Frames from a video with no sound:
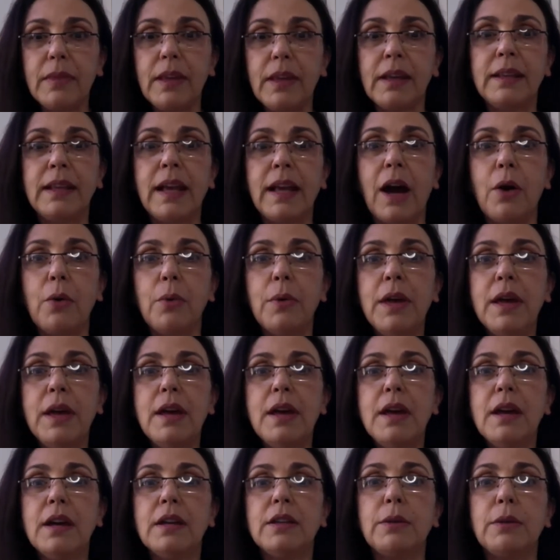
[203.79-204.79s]
Now,
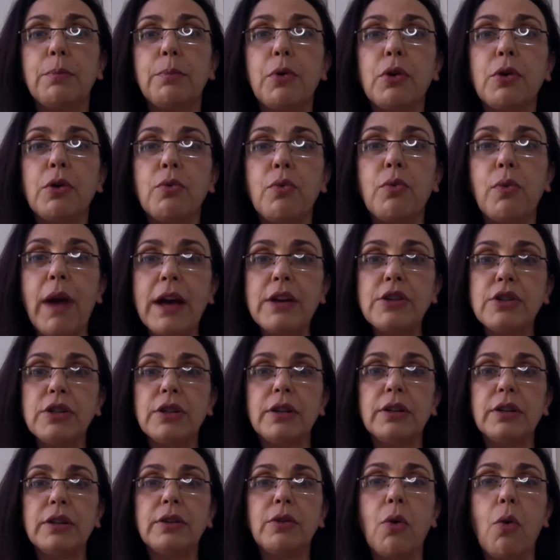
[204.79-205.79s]
the
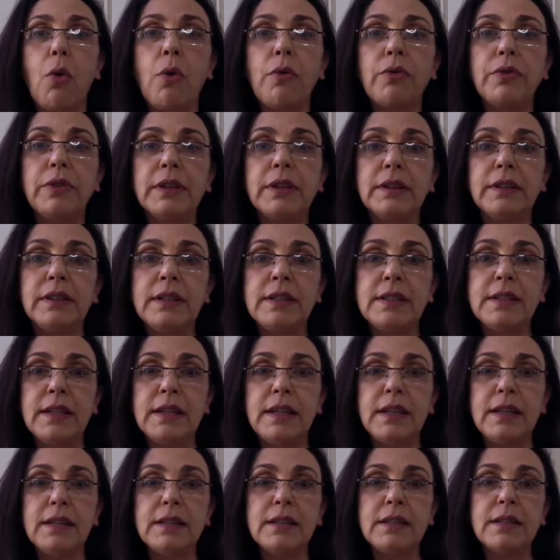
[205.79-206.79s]
progression of the
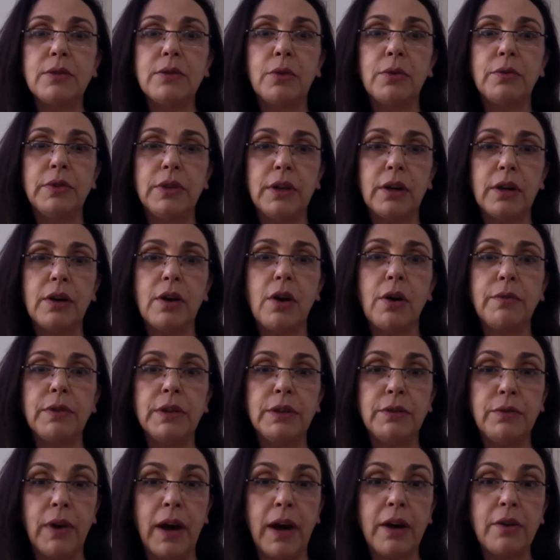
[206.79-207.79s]
disease of the
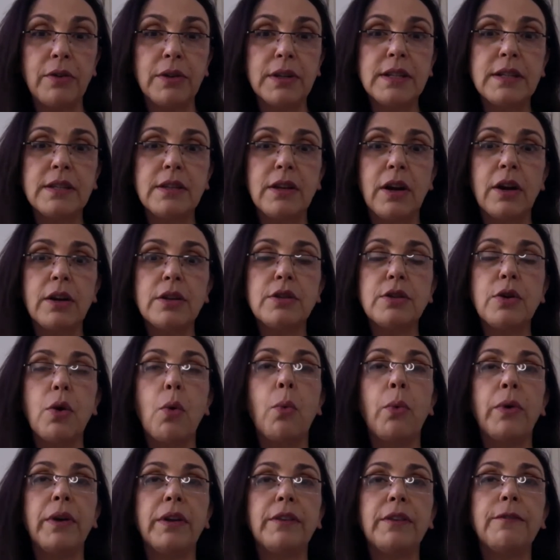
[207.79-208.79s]
COVID virus starts
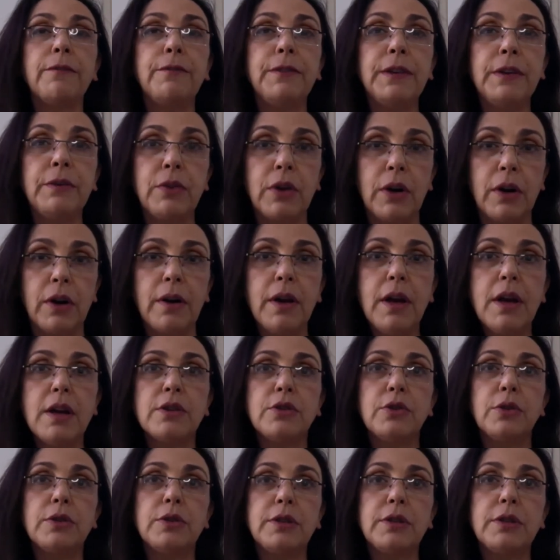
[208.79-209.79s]
with fever.
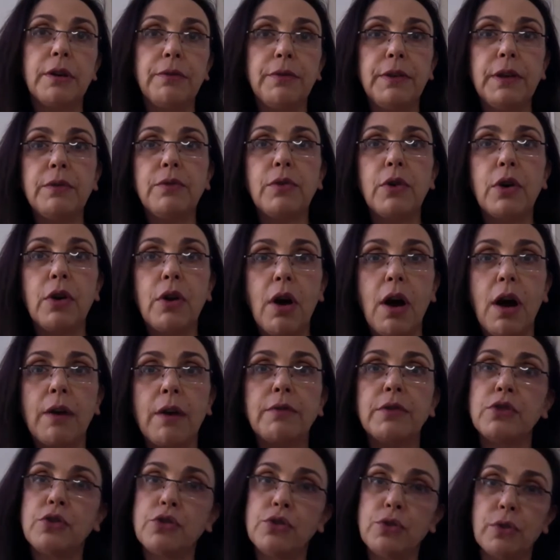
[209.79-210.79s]
So it's a fever, cough,
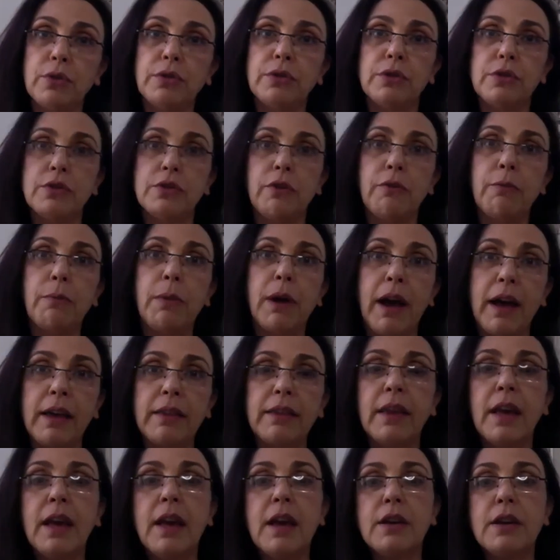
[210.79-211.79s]
and shortness of breath.
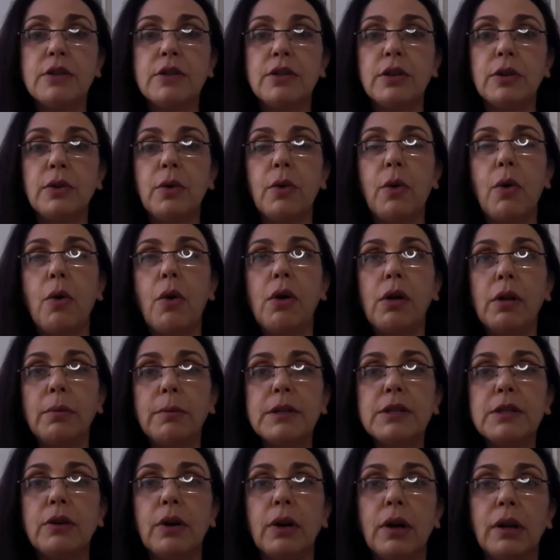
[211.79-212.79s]
So
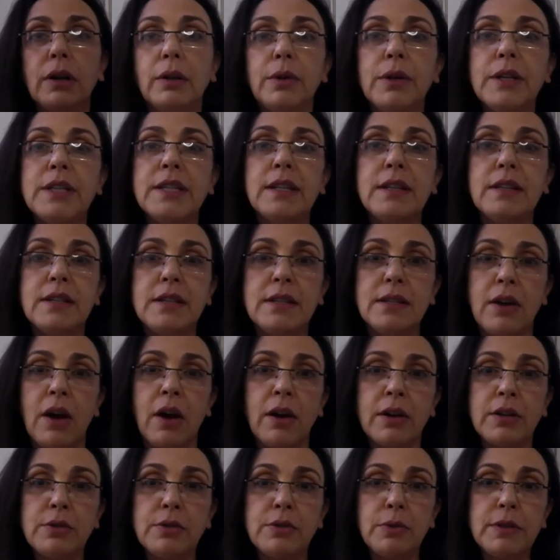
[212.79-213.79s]
almost always it
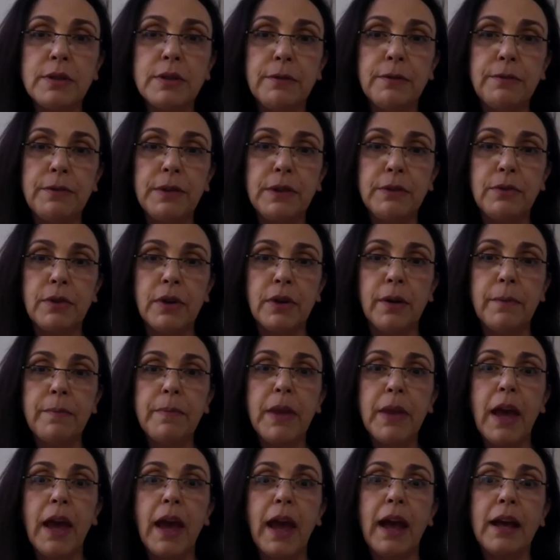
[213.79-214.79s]
starts with a fever.
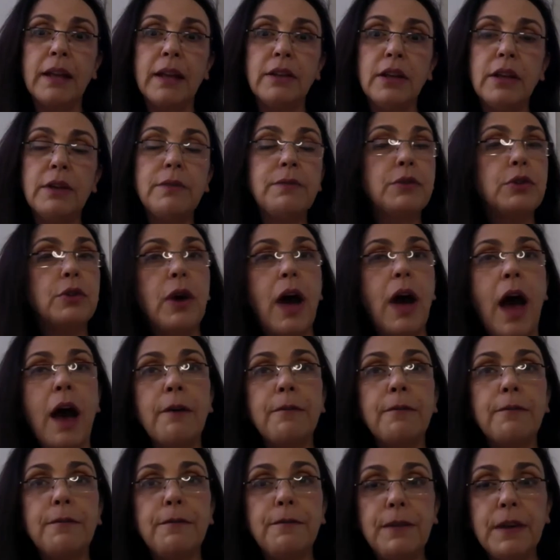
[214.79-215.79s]
And if you have
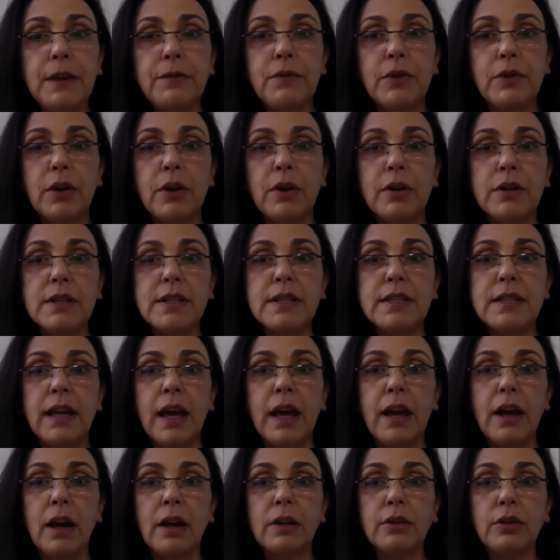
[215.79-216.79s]
fever,
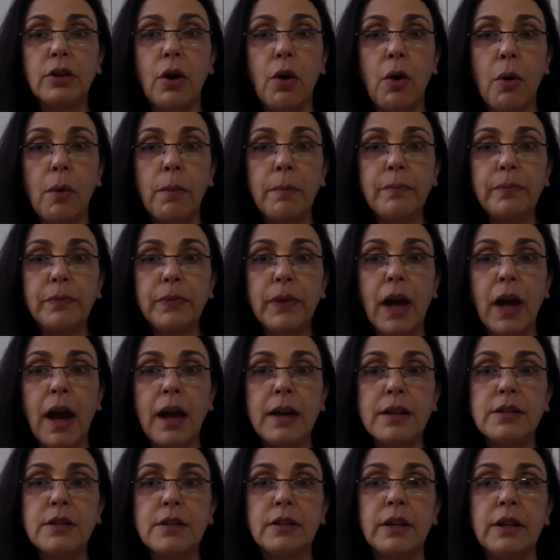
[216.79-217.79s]
stay at home,
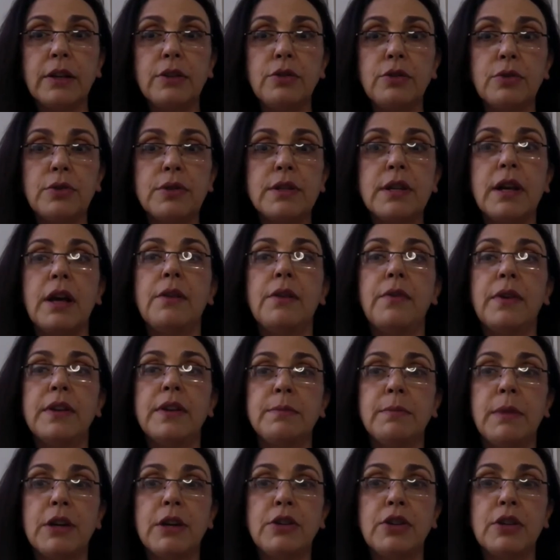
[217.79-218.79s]
isolate yourself as
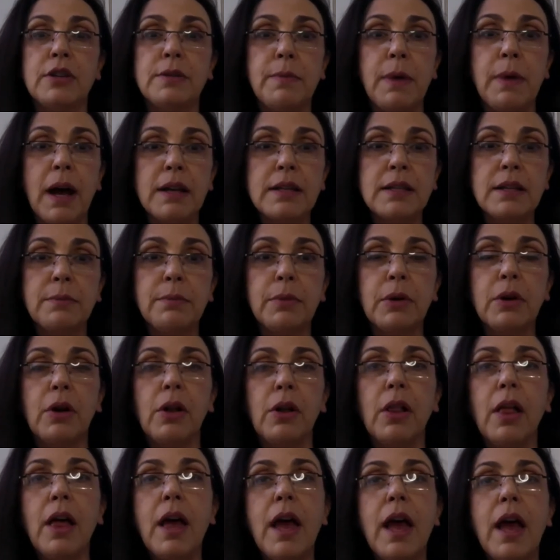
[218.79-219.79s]
much as
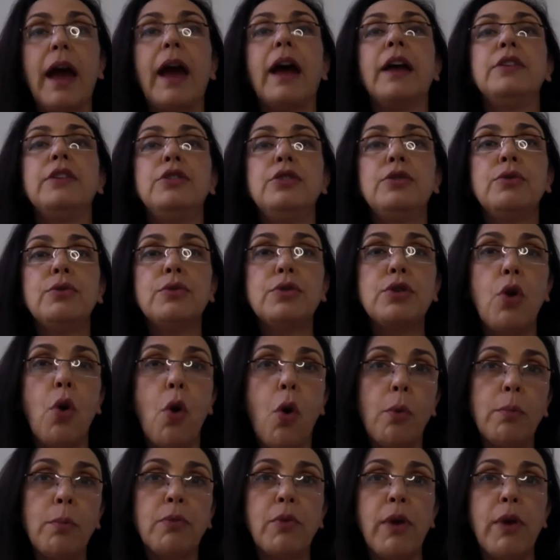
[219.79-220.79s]
possible, and use
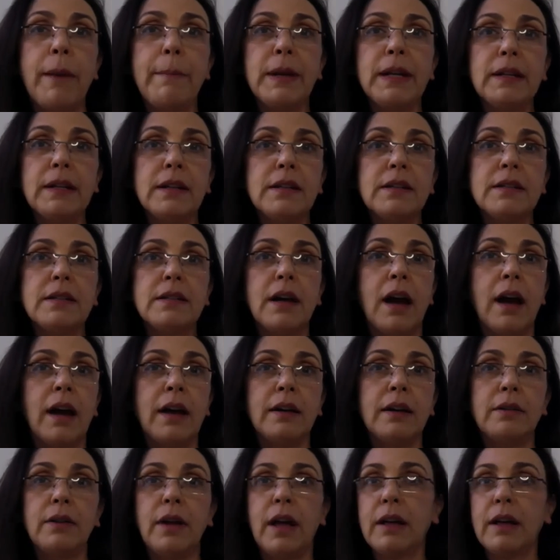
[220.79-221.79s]
home remedies.
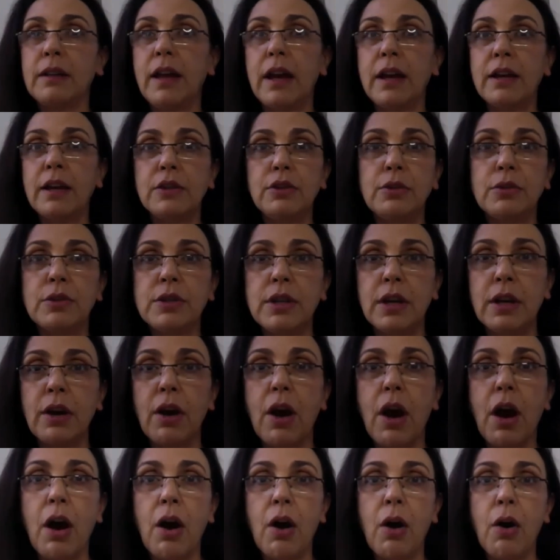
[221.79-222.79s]
I like using
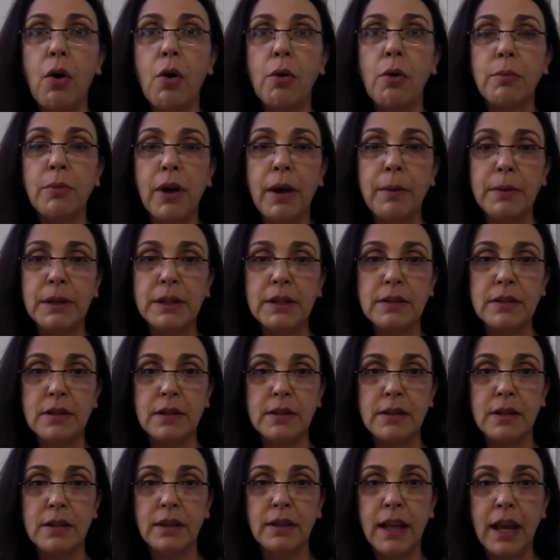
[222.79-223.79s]
home remedies
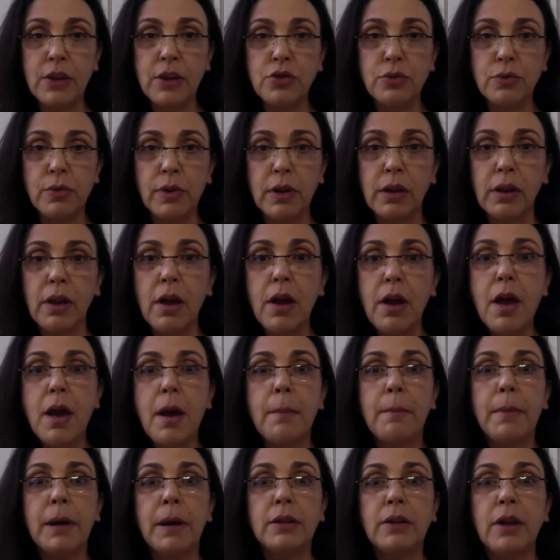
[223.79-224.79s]
as a natural,
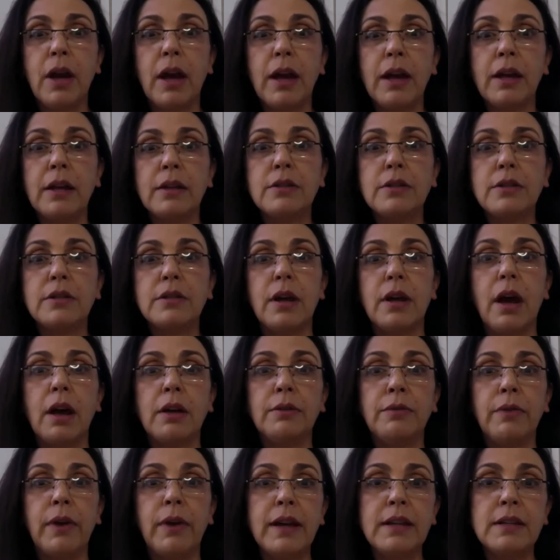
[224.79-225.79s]
but it's
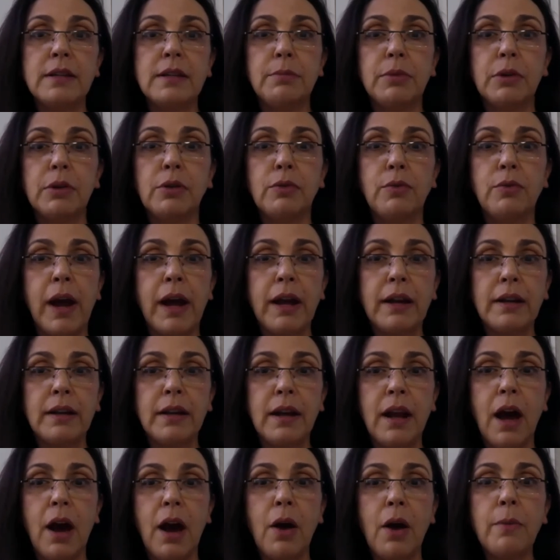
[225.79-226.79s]
advisable right
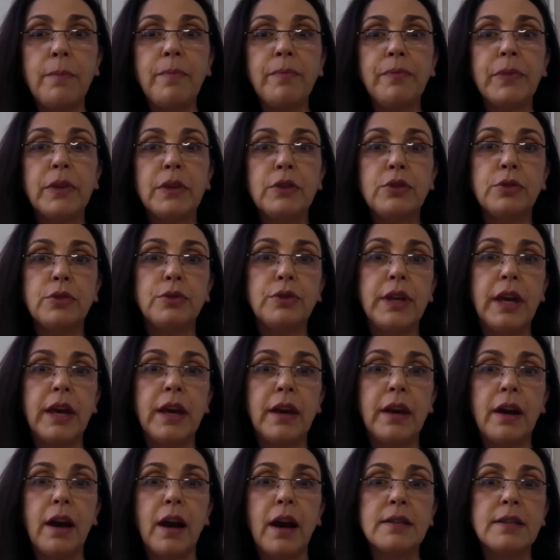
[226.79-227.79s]
now to
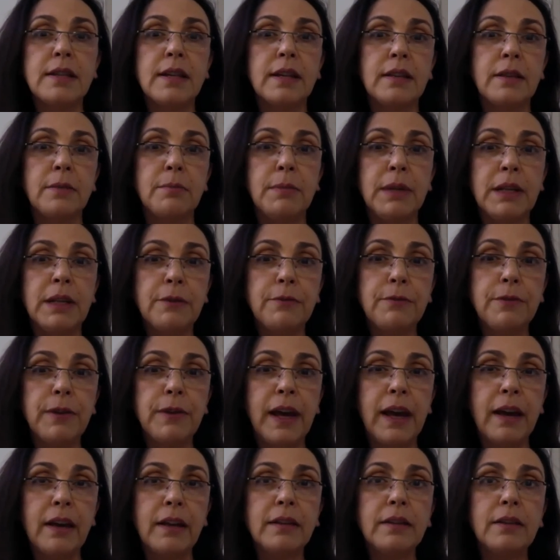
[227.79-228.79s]
take
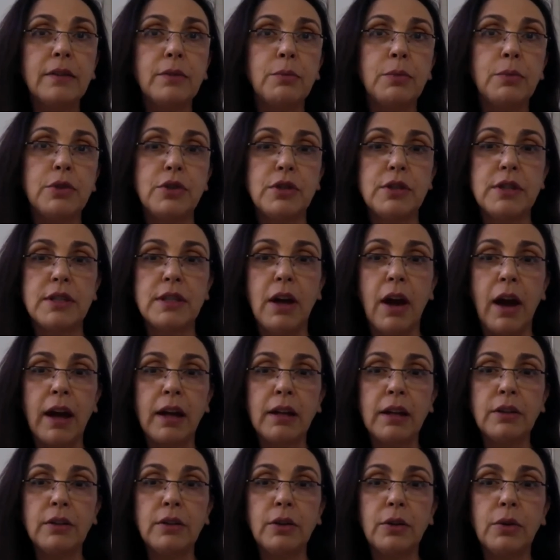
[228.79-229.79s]
acetaminophen, which is
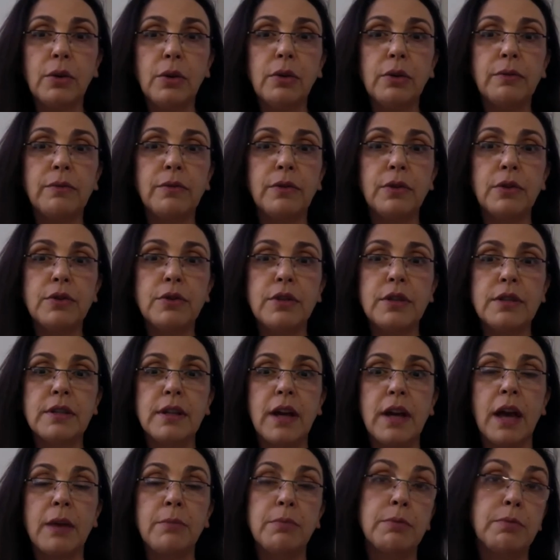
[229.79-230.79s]
Tylenol, versus
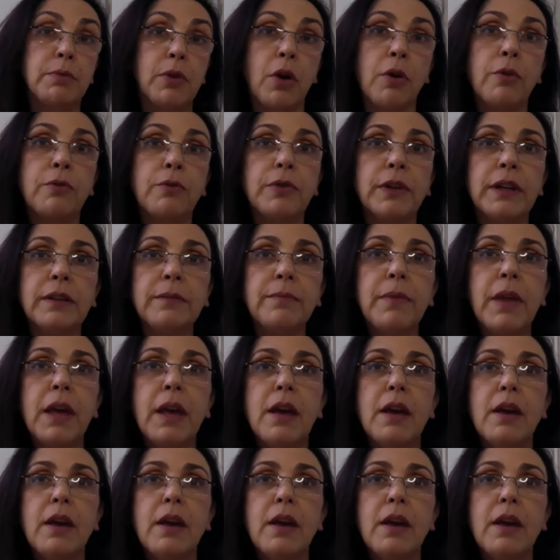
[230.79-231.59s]
ibuprofen.